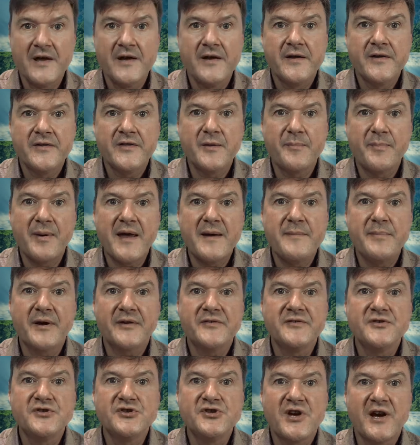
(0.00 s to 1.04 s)
The play
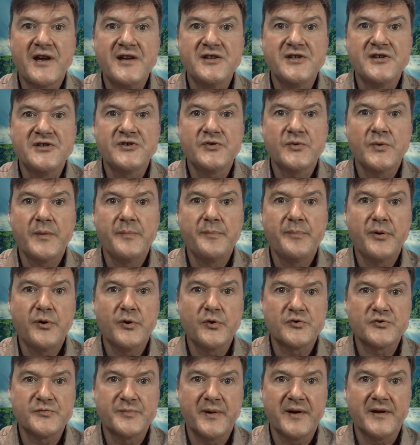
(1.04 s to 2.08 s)
button changes to a
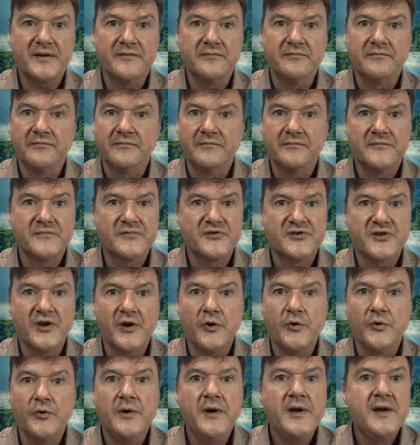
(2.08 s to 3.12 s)
pause button,
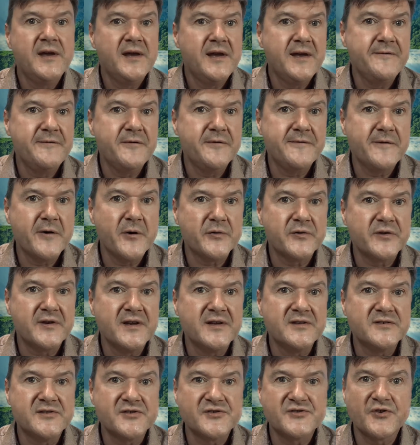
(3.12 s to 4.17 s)
so if you feel the
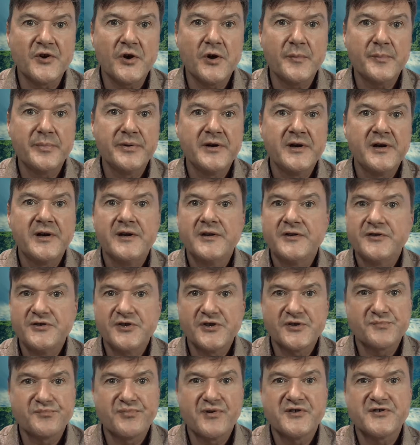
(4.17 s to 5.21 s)
need to stop,
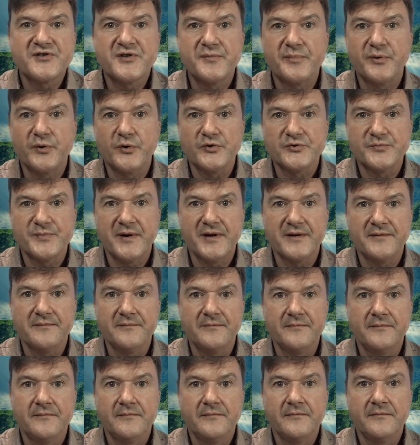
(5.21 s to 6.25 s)
just press the pause button.
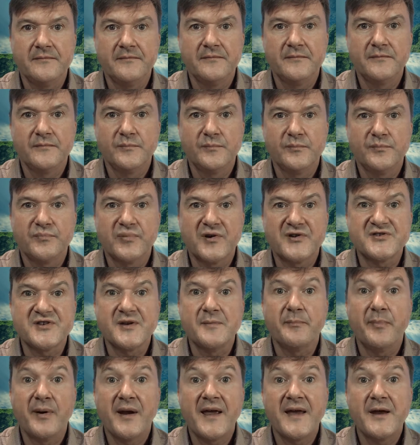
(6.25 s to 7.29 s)

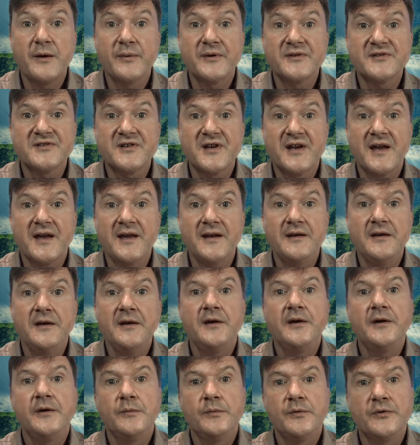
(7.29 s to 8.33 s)
Pressing play once again
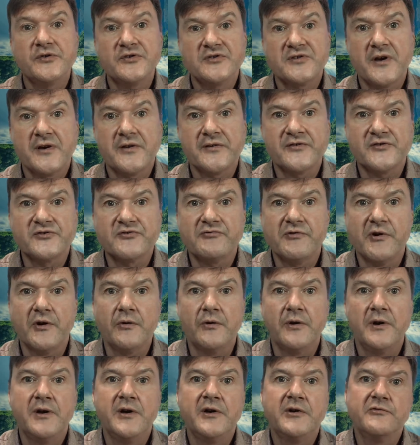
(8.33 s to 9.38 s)
will start the scroll
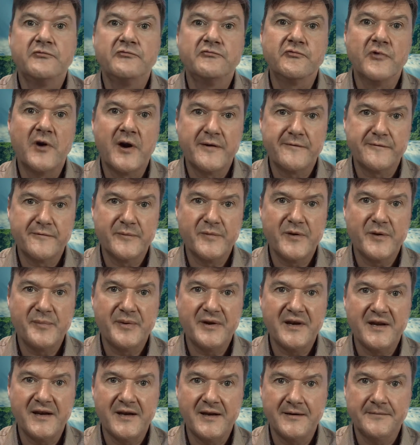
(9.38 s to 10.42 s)
right from the
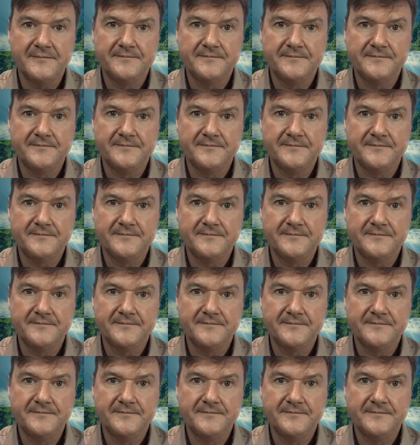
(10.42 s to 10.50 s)
beginning.